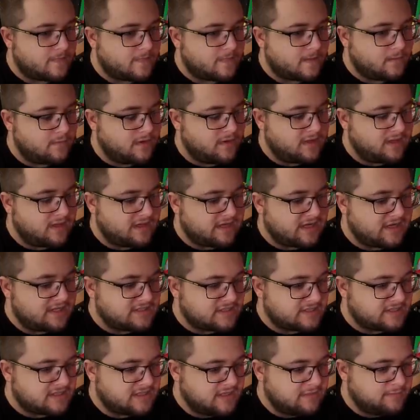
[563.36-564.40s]
Well, I can't say
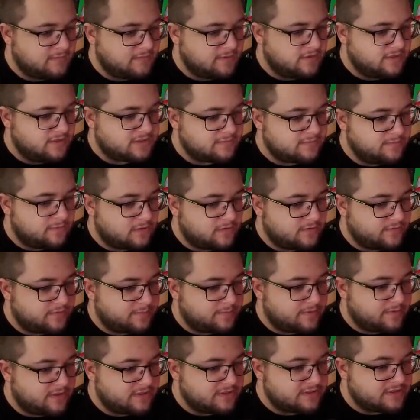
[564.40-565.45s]
claymore. It's more of a
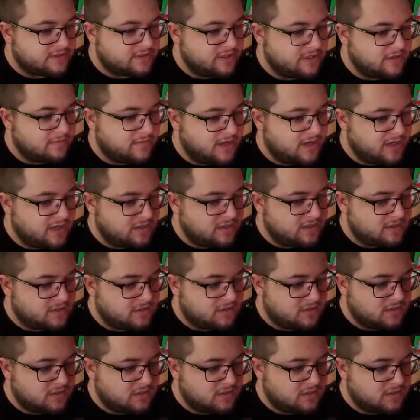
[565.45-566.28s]
personnel mine.